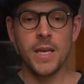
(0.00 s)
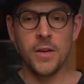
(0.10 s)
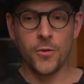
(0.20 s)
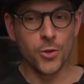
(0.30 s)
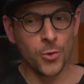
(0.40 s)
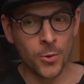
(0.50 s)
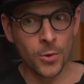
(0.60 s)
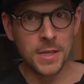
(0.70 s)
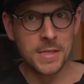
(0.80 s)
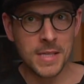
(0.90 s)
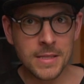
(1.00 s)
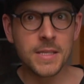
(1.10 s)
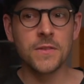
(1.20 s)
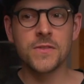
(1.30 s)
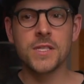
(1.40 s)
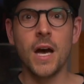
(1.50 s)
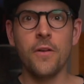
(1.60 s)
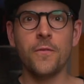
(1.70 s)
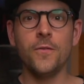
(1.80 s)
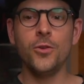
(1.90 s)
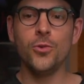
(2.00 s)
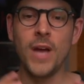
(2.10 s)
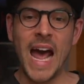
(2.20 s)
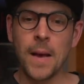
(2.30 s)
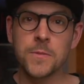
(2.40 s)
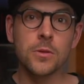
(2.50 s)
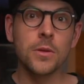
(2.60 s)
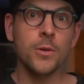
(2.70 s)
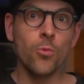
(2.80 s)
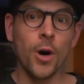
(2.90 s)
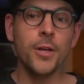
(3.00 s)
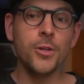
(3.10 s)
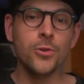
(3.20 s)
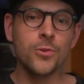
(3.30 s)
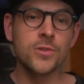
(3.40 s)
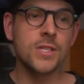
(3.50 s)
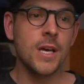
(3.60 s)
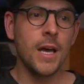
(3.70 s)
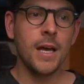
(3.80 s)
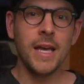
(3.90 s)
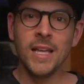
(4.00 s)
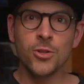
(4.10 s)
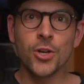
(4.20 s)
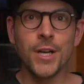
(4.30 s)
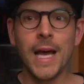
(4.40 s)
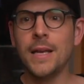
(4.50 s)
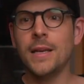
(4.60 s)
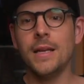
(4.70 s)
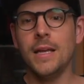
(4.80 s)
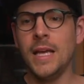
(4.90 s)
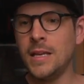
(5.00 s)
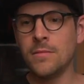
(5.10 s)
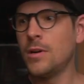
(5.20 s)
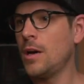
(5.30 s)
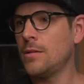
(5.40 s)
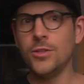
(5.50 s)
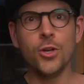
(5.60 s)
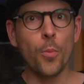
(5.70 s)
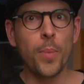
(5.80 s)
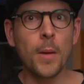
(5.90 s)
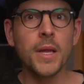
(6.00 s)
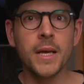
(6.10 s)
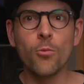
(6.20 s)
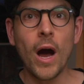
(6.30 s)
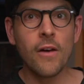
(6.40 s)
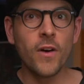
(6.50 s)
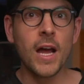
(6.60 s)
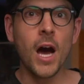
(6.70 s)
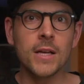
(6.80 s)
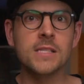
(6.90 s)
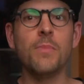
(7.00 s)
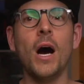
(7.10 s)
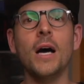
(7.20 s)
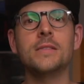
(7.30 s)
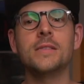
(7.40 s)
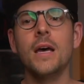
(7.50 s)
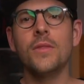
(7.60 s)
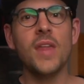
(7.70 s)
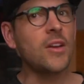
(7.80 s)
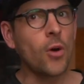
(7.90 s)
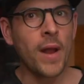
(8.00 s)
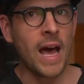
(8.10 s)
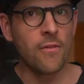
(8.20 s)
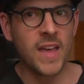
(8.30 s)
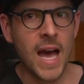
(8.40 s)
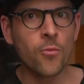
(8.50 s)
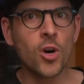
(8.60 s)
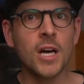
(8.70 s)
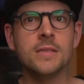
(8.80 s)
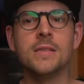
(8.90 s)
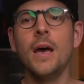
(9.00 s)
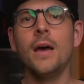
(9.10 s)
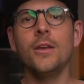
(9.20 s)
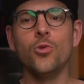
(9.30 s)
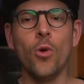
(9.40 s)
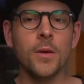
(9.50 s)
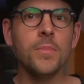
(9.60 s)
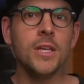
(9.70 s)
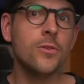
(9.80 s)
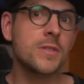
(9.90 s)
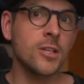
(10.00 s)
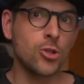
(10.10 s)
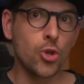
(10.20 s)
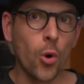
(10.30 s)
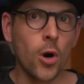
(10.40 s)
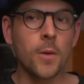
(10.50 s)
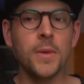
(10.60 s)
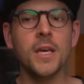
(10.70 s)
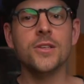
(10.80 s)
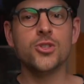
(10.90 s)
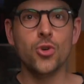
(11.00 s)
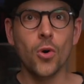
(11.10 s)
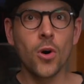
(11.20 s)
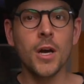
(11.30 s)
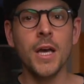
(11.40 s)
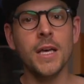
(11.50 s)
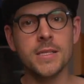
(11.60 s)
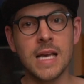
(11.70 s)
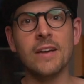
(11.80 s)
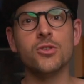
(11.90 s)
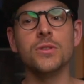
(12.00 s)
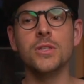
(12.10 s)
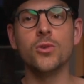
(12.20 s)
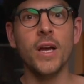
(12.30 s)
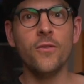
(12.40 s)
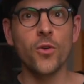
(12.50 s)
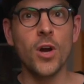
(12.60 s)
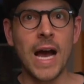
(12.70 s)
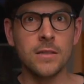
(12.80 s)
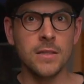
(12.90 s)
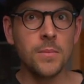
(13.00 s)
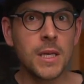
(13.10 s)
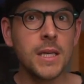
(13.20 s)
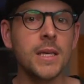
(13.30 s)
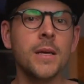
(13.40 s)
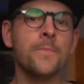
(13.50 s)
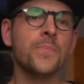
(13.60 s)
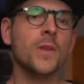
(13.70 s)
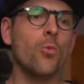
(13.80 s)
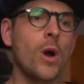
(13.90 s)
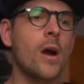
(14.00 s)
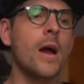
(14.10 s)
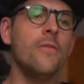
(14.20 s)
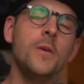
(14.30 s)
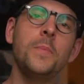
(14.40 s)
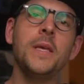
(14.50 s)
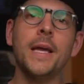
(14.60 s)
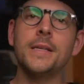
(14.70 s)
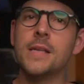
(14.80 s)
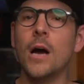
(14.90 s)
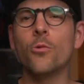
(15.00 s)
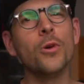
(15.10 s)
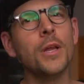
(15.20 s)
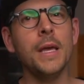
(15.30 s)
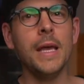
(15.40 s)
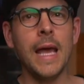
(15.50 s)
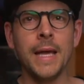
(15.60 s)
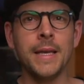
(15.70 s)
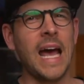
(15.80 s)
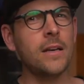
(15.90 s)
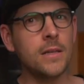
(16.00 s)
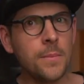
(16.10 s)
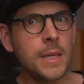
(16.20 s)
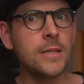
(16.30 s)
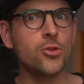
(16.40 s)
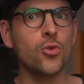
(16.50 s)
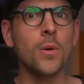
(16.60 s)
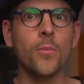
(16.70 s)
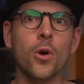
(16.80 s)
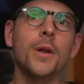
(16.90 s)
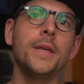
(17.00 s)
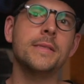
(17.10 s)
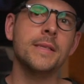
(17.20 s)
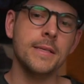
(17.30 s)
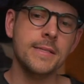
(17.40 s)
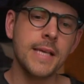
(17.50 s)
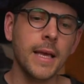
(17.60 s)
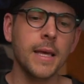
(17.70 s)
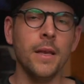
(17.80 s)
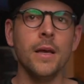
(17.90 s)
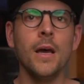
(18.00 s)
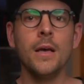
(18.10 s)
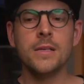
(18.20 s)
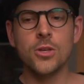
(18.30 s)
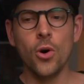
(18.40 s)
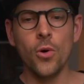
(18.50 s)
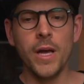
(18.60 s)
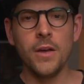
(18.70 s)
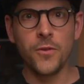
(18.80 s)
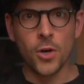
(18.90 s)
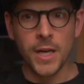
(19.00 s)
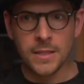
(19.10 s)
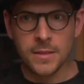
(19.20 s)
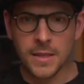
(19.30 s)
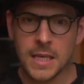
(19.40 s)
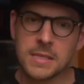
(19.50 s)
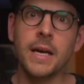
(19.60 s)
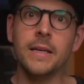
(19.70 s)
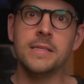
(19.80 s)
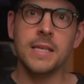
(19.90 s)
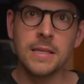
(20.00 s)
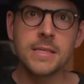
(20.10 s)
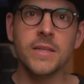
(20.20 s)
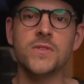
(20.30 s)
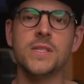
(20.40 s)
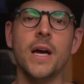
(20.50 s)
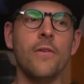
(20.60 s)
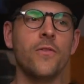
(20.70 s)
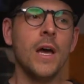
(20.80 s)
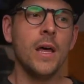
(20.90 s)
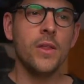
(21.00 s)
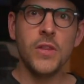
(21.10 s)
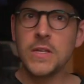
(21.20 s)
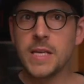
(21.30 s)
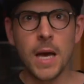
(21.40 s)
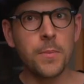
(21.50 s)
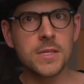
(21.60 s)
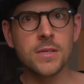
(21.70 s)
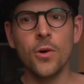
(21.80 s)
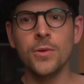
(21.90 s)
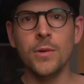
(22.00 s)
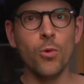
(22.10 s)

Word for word: if you're doing really sensitive stuff, you absolutely want to use internet in, you know, public Wi-Fi hotspots that don't have cameras. You want to be using Tor because Tor is actually great for anonymity, where a V P N is not really an anonymity tool. More on this in a second. So if you're into this kind of sensitive stuff, this episode